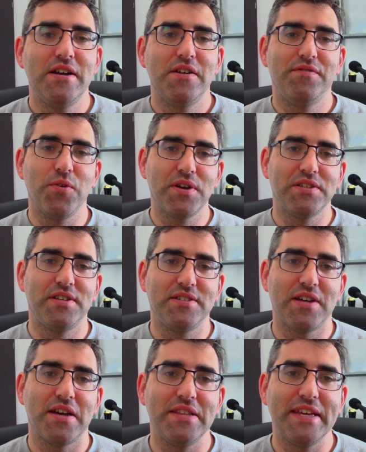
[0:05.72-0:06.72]
focuses
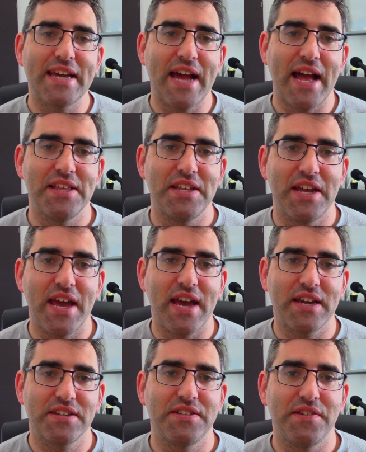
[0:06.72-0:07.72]
on the Canon
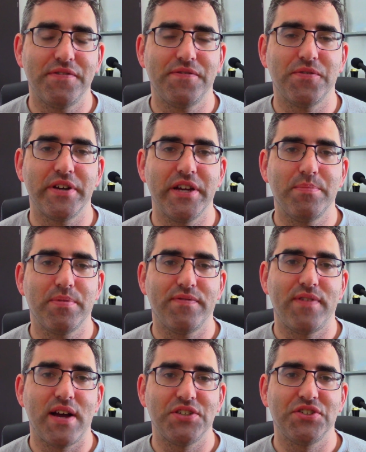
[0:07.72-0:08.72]
XA40
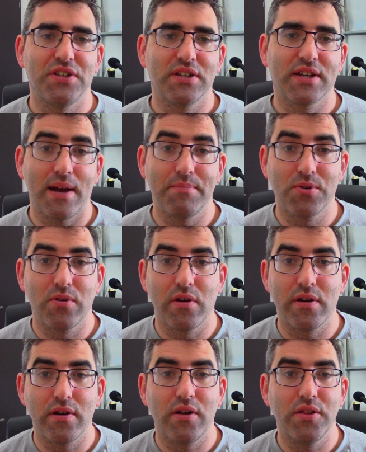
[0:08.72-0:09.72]
professional
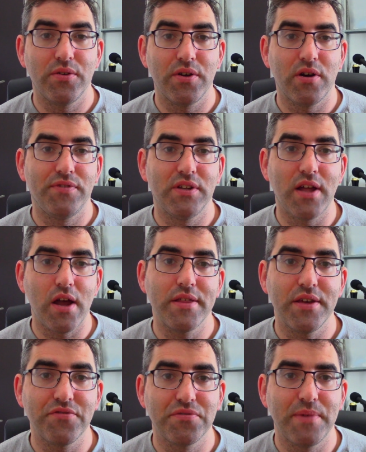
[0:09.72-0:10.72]
camcorder, although an awful lot of
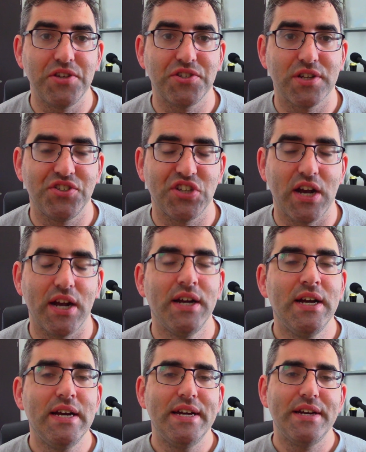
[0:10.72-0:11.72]
the information I
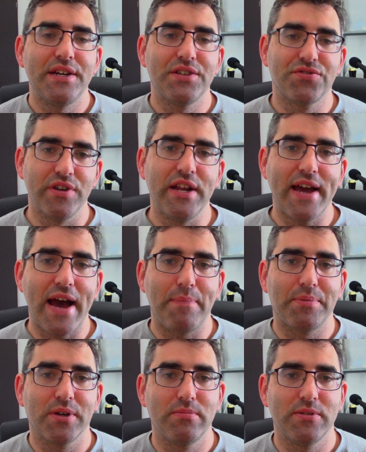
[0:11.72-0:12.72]
share is really
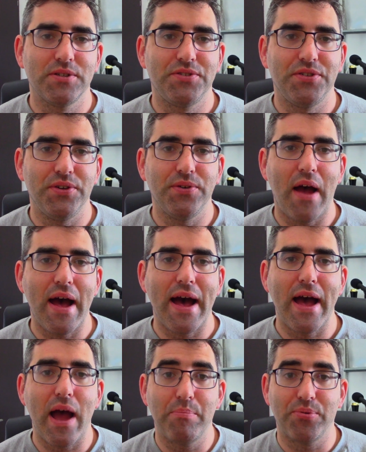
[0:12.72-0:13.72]
applicable to
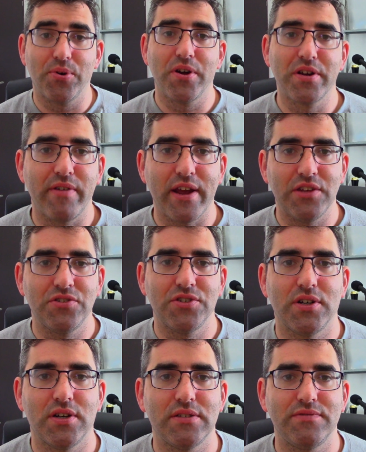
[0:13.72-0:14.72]
a broader range
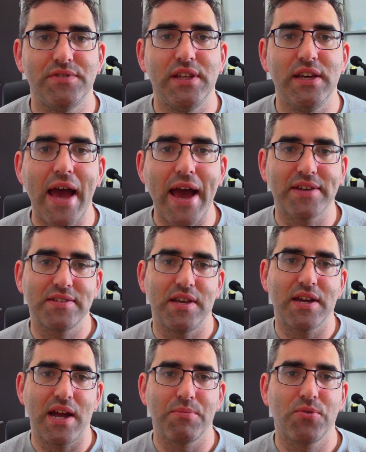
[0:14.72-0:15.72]
of the
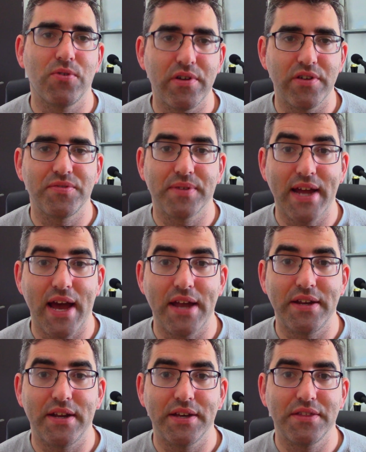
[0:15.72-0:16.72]
XA camcorders from
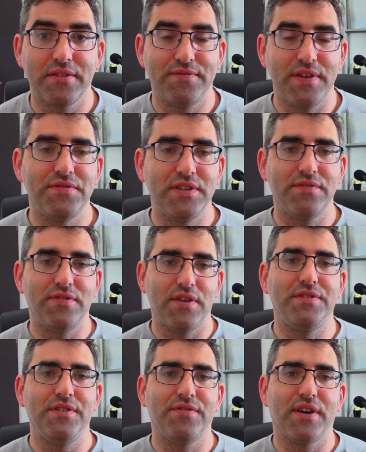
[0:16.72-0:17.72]
Canon, like the 50,
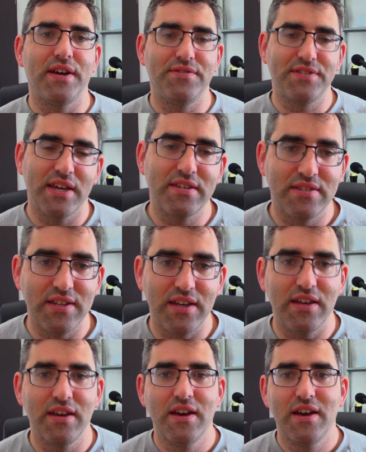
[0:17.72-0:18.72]
55,
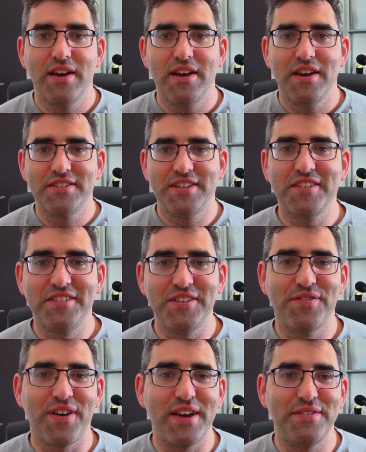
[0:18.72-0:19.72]
60,
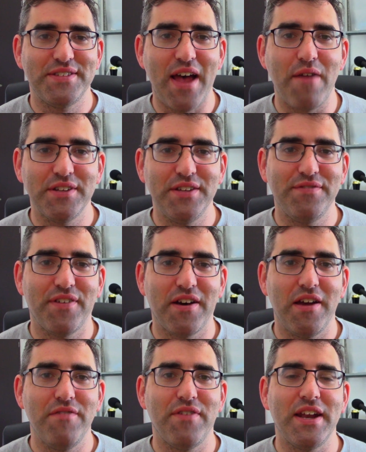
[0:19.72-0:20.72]
65,
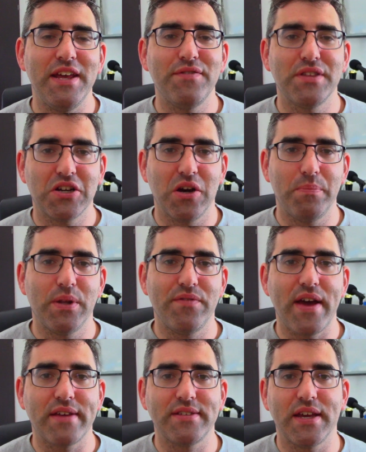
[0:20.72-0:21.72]
75, and even the couple of
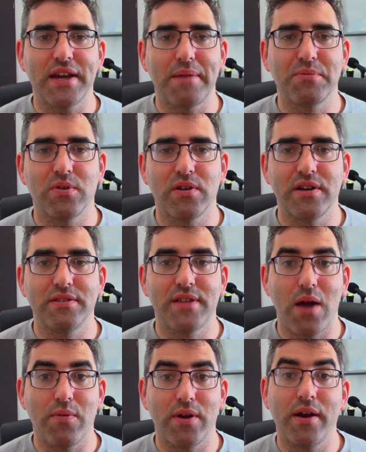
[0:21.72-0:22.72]
XA camcorders
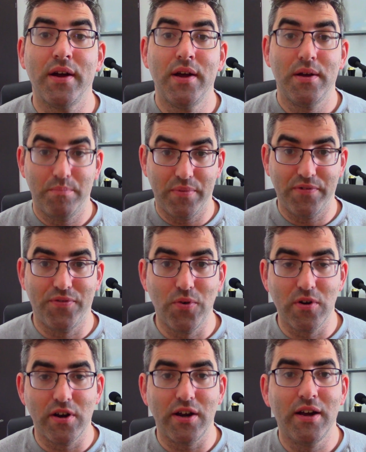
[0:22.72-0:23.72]
that were
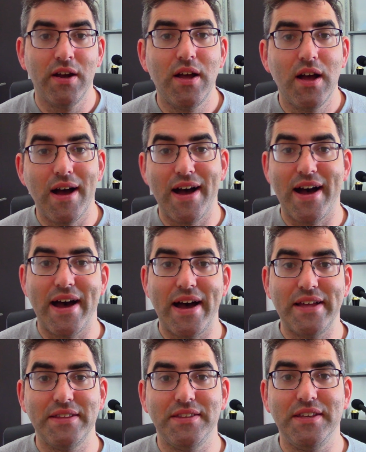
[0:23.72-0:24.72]
before
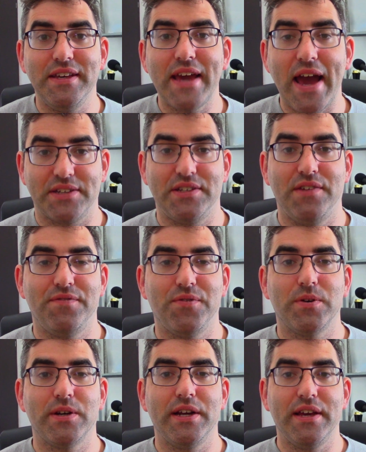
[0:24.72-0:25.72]
the
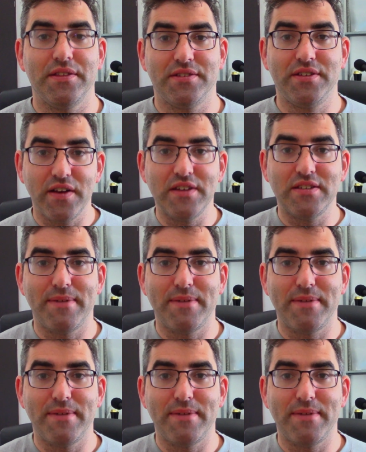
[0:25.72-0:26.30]
XA40 in the series.